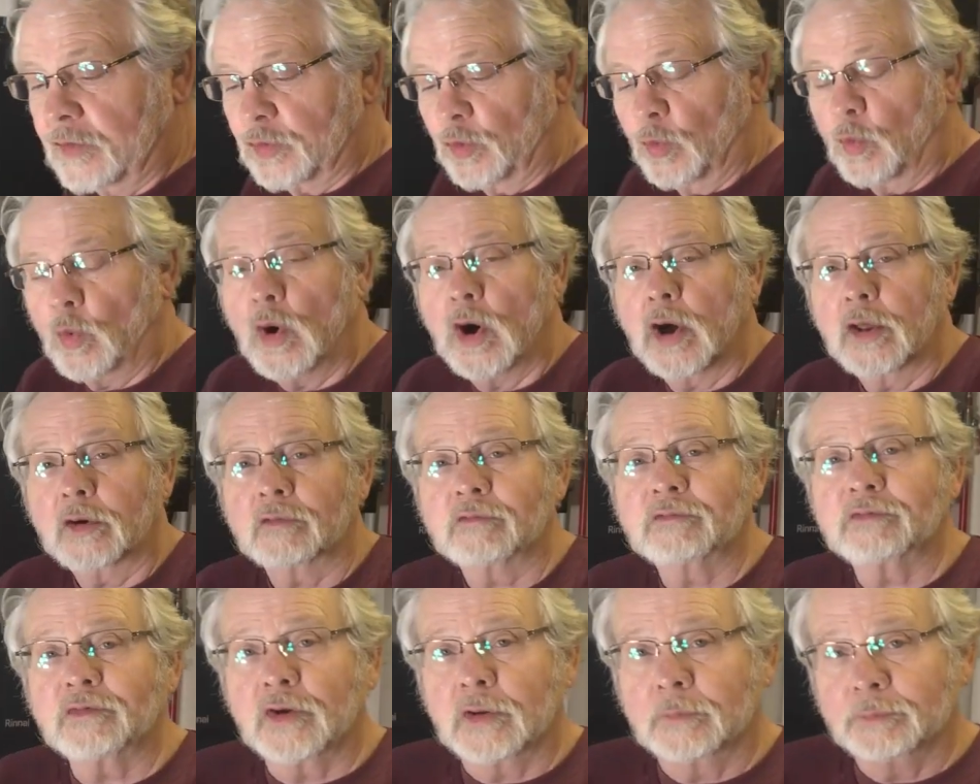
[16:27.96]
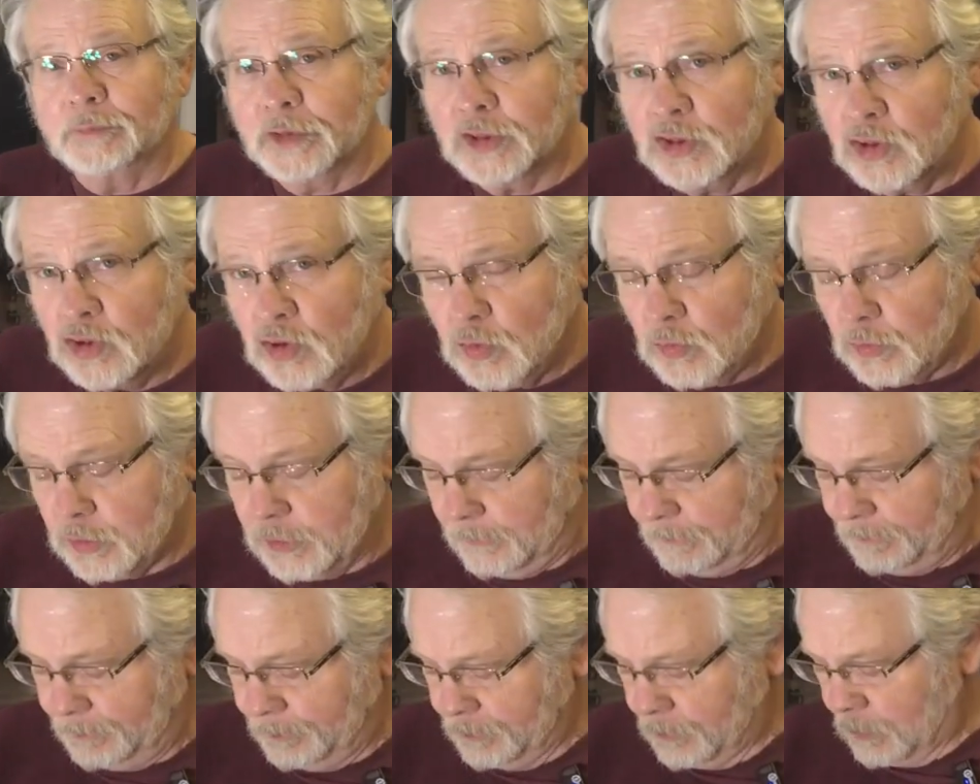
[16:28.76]
the water from the
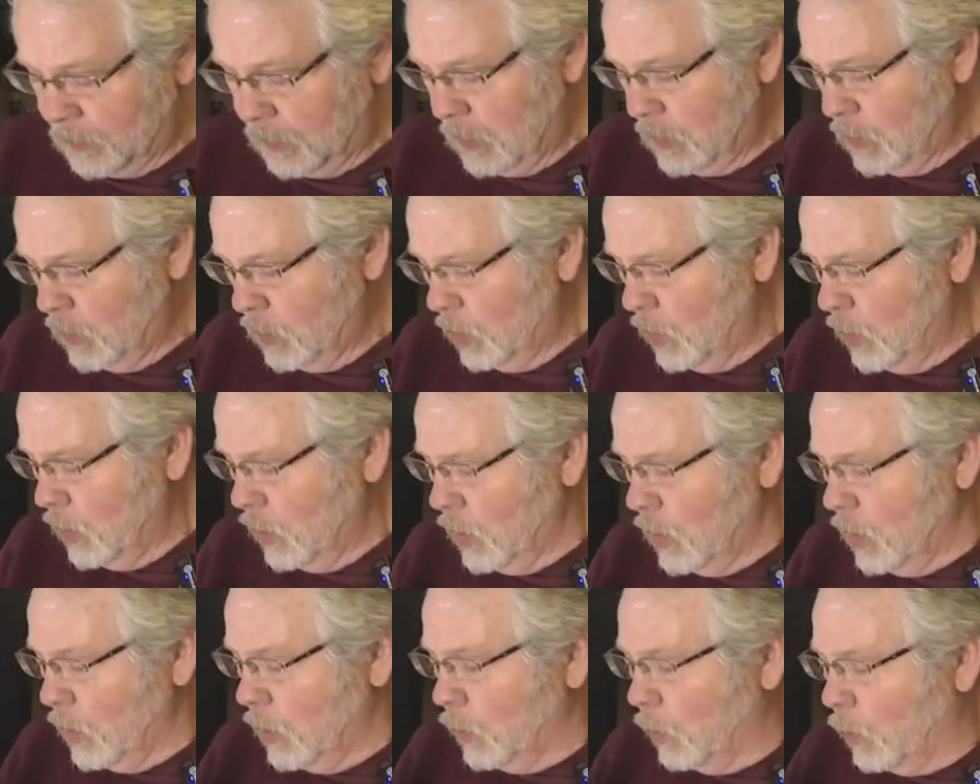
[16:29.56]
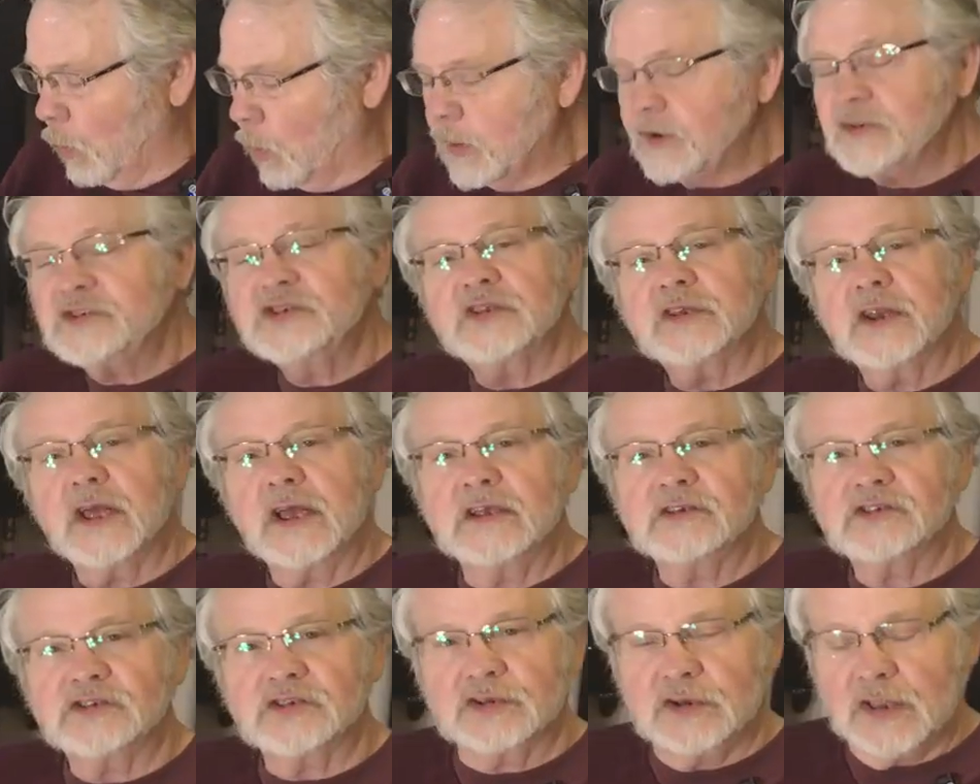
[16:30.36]
unit. What is an
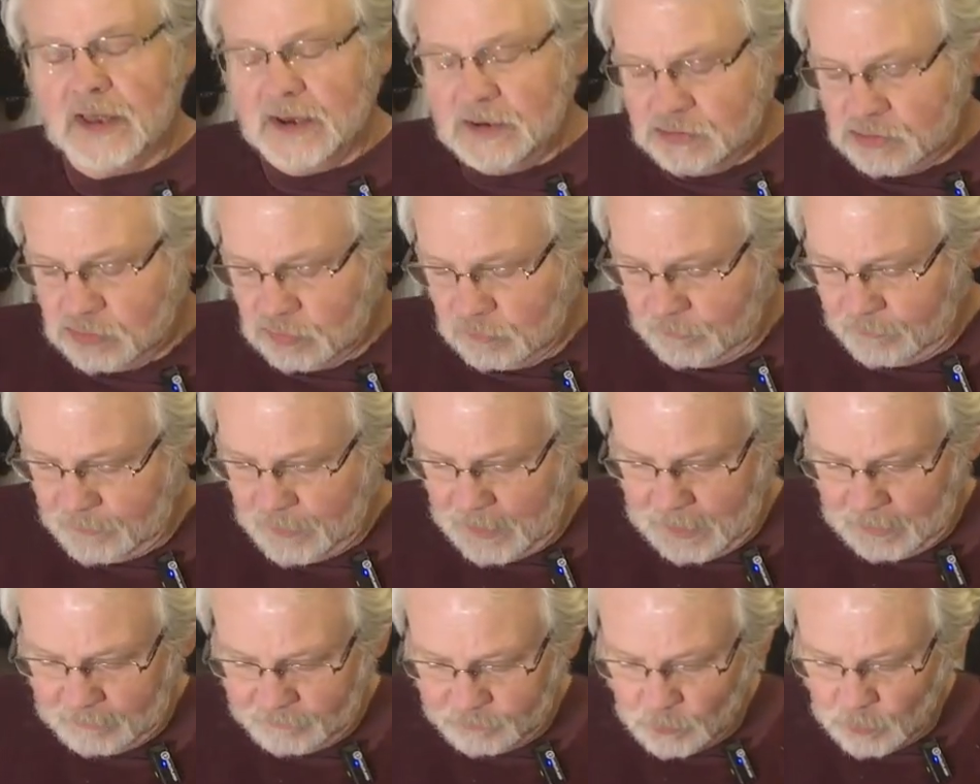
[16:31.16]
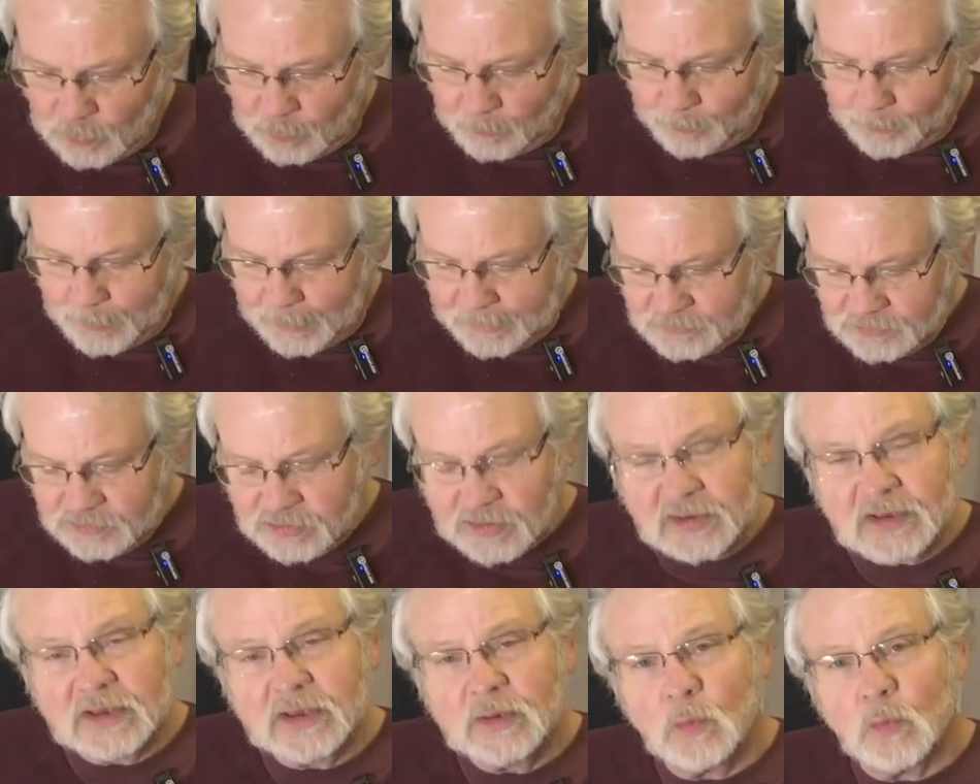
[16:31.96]
isolation valve? Well,
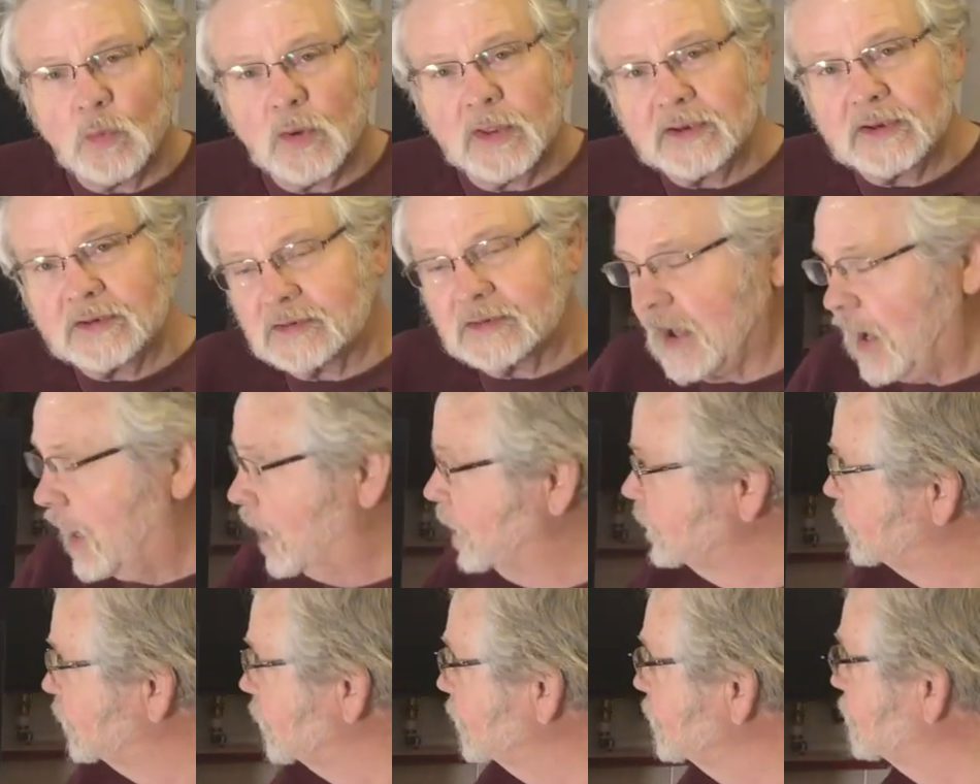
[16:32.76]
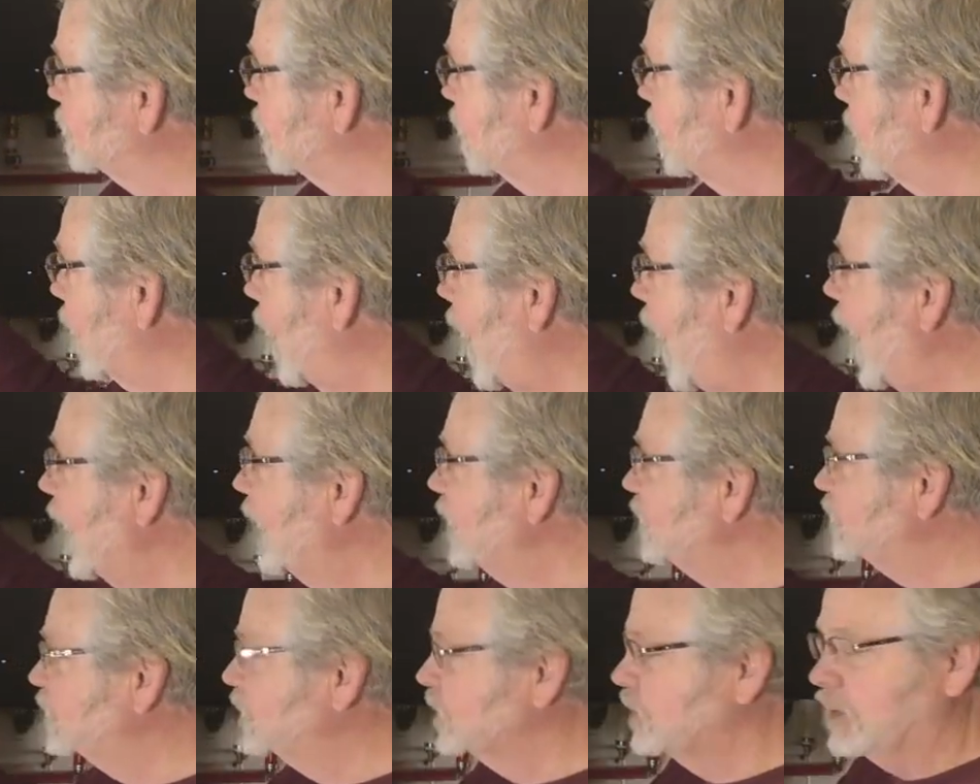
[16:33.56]
basically what it does is it
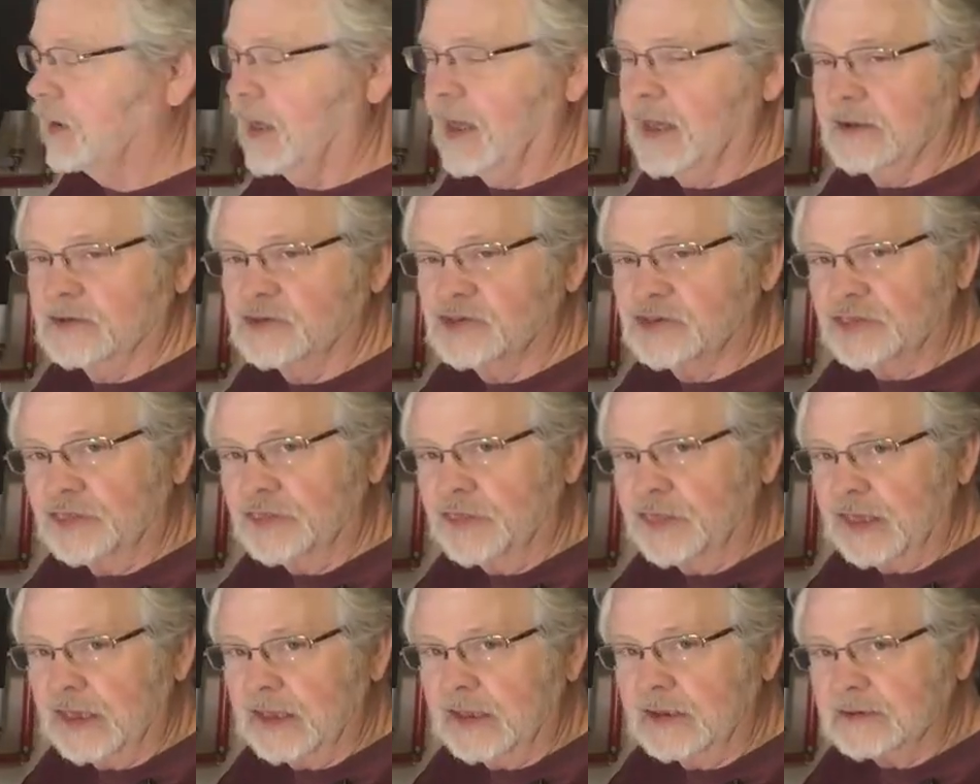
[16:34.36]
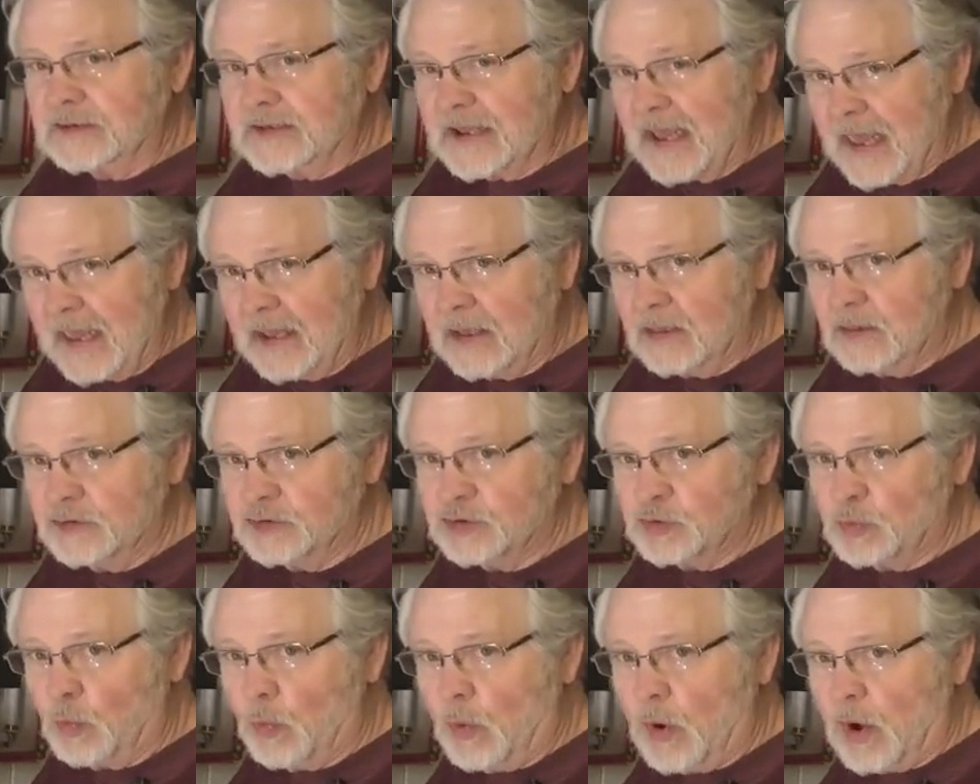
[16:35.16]
isolates the
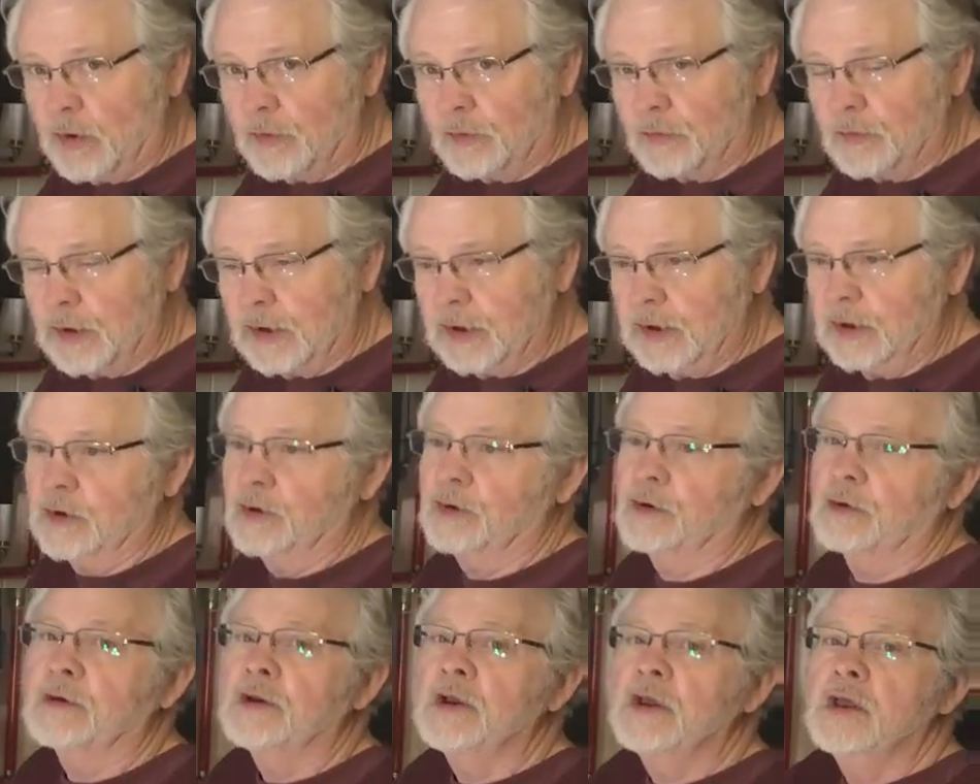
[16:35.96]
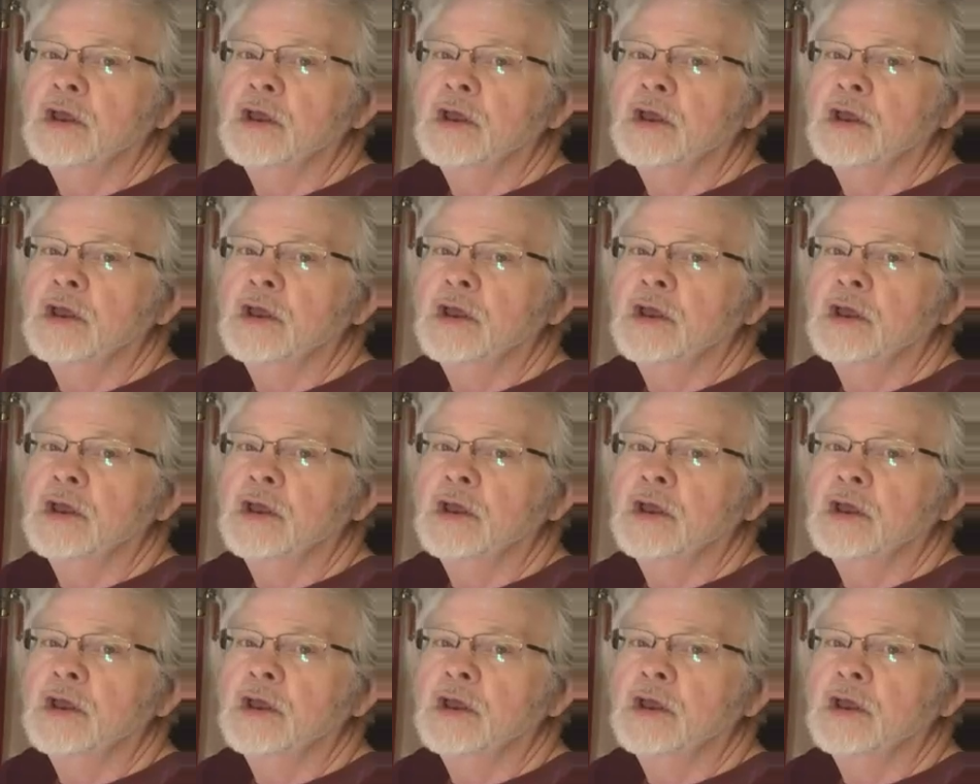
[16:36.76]
tankless water heater